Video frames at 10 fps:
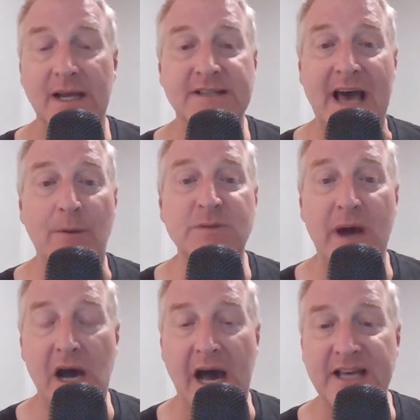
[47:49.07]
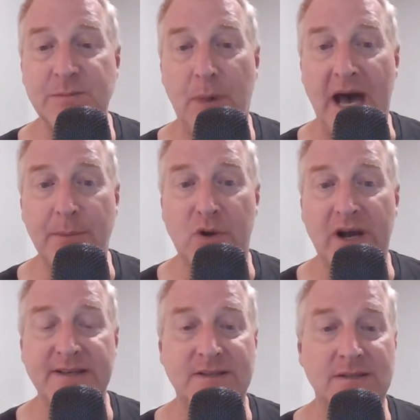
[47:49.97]
because that was my highest buy
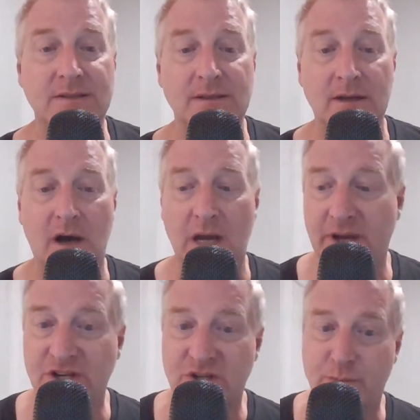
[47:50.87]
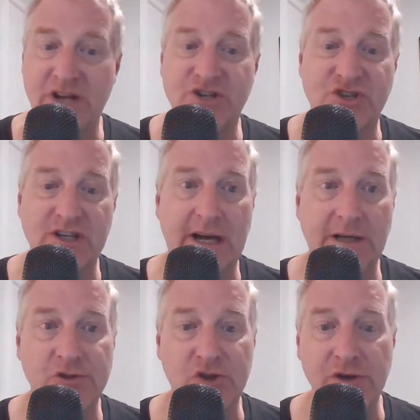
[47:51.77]
price on my spreadsheet.
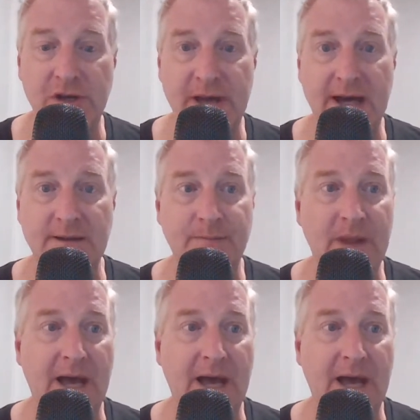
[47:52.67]
I'll show you that.